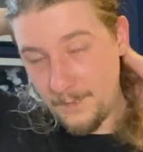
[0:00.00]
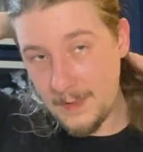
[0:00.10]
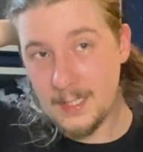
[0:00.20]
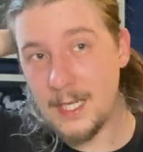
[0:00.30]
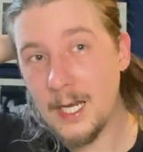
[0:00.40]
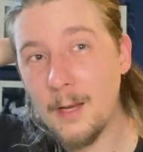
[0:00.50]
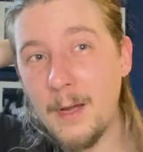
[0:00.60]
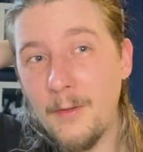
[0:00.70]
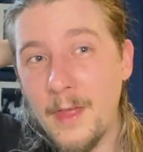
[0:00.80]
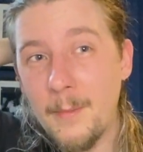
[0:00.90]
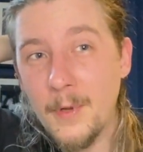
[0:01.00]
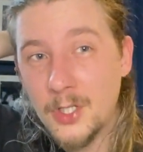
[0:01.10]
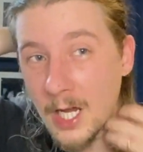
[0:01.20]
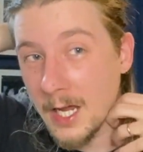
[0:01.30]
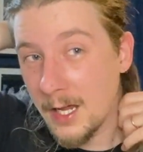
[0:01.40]
take about that much
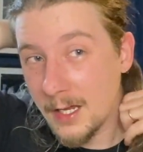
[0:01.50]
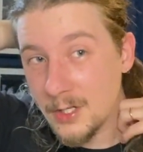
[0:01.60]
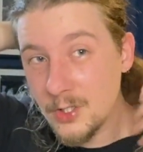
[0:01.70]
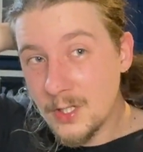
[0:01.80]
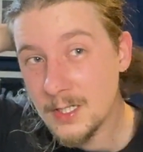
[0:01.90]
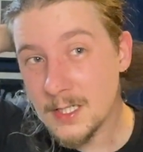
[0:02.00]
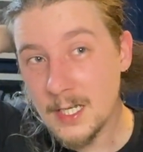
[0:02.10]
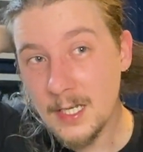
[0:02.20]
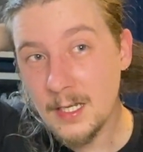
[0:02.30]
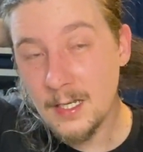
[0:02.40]
hair, as you can see.